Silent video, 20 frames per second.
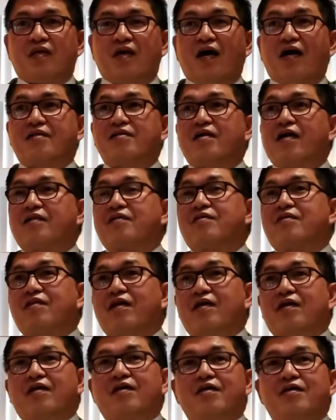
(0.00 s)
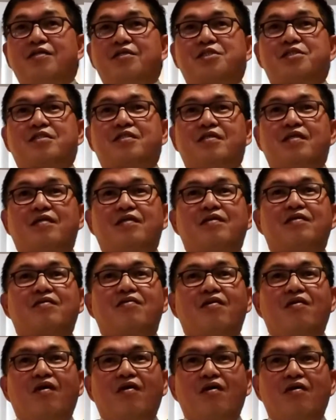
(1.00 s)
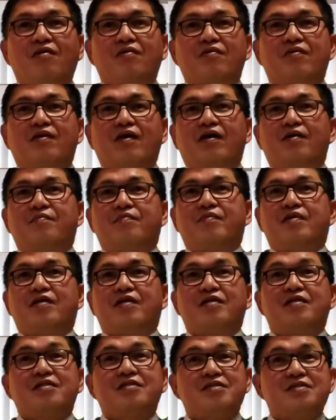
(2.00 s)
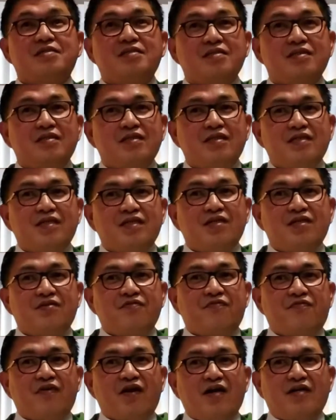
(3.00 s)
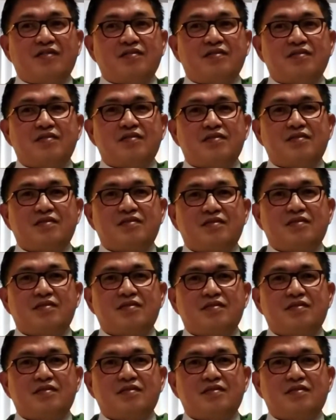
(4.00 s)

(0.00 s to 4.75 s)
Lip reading: And yet he still called them his friends.